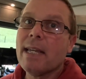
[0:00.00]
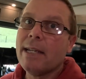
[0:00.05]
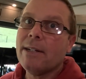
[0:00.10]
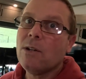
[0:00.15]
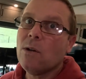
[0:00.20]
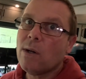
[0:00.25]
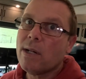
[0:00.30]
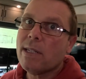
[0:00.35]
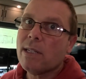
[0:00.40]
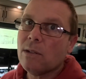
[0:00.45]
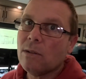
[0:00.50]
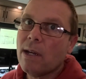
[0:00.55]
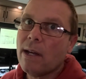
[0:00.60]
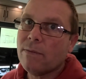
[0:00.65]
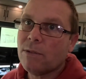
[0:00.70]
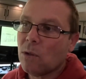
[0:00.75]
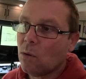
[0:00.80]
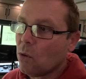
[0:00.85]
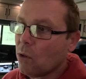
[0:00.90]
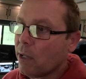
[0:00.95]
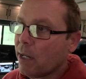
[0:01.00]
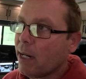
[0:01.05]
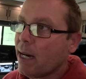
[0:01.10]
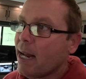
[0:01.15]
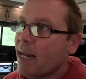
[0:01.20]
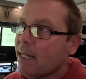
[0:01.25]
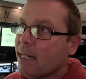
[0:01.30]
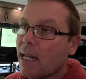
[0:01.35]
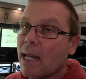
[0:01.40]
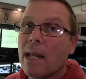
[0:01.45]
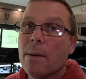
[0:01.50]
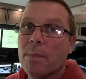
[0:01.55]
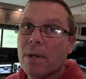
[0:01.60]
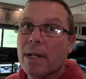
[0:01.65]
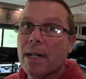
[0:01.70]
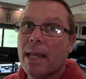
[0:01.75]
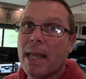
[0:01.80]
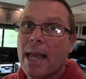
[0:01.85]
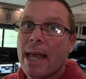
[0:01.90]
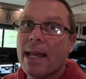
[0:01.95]
I know I still have to organize it, but
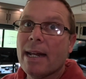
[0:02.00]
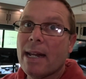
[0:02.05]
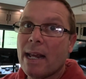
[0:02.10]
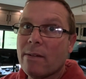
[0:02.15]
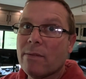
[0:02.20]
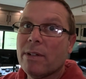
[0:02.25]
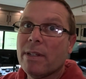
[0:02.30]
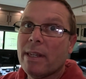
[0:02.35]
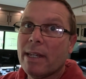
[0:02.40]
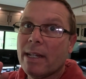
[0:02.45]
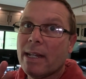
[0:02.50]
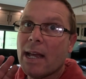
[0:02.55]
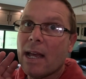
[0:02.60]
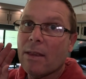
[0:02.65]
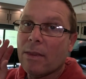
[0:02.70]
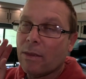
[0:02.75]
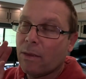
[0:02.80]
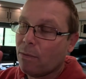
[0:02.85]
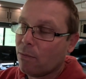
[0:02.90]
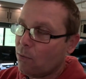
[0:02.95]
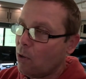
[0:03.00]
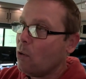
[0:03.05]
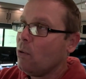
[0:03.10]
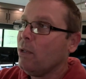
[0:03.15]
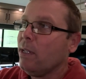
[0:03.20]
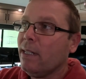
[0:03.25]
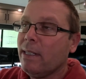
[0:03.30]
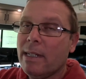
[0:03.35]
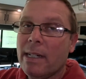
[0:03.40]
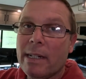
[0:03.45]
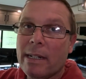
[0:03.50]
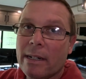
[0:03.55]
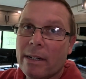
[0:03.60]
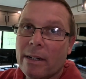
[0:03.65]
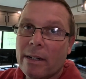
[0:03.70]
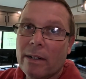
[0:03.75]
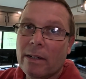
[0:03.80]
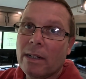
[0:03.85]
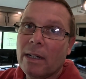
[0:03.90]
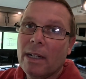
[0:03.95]
again, everything got thrown in
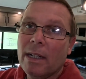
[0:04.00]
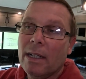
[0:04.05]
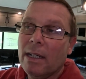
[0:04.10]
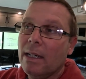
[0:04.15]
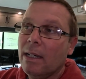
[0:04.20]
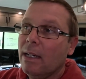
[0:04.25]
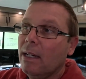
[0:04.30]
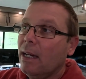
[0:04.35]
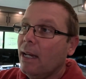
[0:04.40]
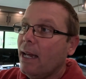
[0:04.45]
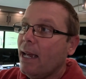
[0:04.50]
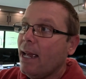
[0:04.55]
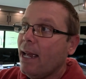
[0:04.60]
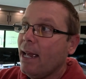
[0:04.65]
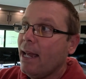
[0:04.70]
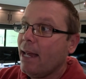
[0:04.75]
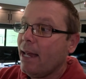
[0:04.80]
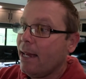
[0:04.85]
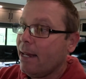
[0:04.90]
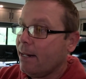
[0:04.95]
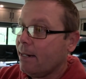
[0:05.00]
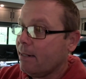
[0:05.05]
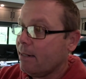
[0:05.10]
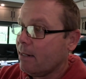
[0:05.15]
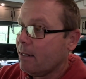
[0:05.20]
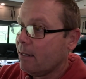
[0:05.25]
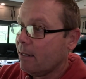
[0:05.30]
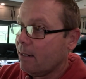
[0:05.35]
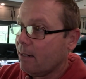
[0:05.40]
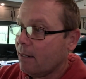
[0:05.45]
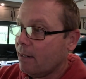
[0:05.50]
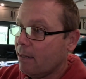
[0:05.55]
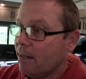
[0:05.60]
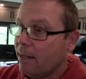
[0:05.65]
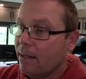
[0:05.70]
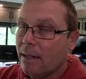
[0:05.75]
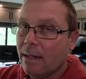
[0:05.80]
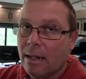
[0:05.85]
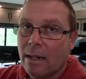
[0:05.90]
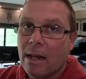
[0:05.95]
here and
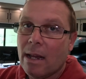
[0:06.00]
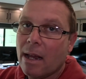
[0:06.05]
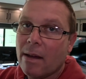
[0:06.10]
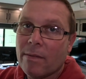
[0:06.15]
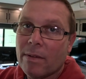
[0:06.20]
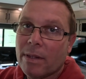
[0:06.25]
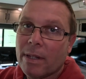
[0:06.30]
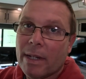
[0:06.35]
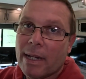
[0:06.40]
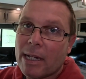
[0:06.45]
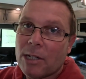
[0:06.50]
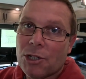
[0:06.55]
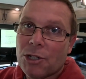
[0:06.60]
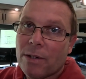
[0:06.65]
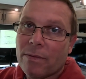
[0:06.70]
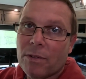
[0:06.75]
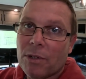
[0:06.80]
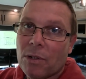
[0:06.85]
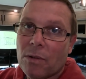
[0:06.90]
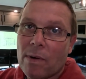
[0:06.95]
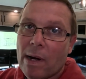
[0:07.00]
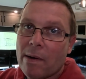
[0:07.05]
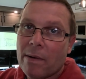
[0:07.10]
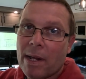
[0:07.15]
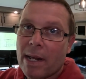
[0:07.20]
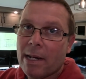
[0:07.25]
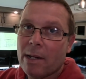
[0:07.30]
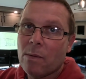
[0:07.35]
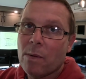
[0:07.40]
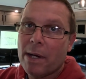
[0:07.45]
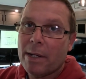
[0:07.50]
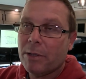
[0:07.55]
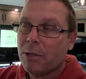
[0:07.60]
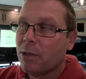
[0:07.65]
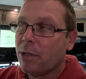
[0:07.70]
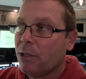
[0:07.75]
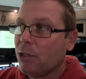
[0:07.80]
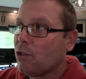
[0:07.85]
everything got shifted around anyway during